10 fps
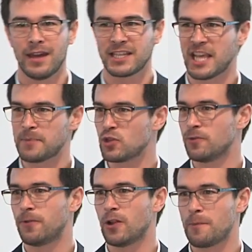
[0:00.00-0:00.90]
An
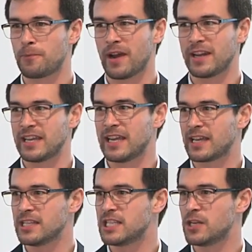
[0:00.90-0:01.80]
exceptional follow-up rate here
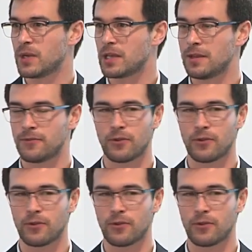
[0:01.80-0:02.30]
considering that